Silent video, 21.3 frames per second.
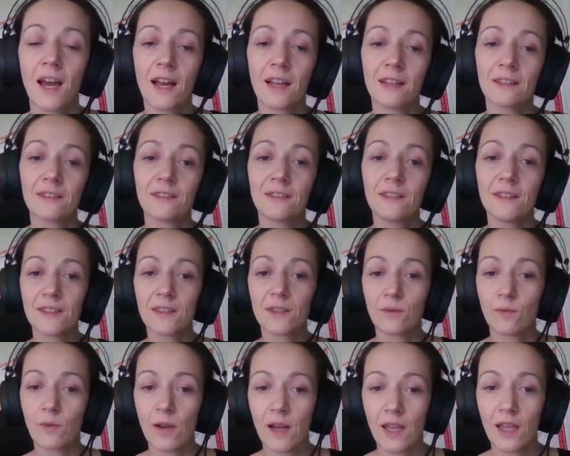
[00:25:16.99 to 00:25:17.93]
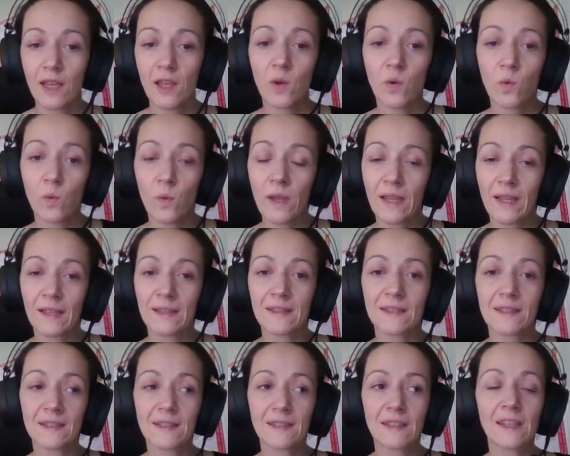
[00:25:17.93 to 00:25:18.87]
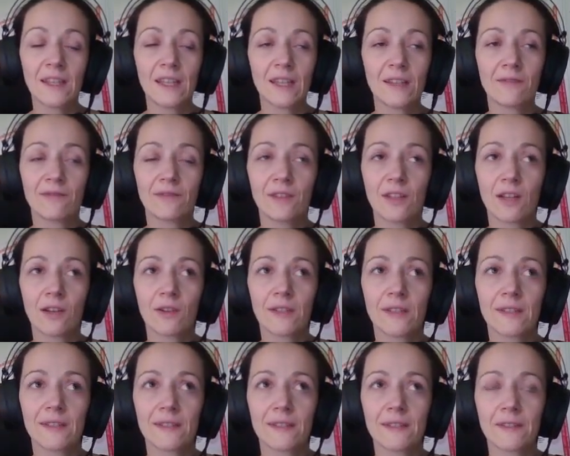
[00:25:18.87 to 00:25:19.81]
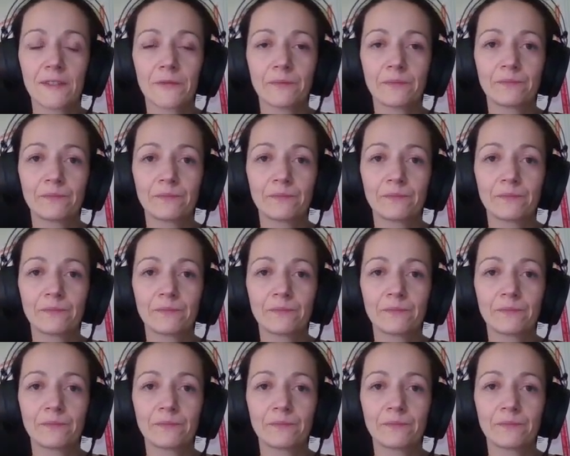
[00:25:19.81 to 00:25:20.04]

And this way we can see if there is,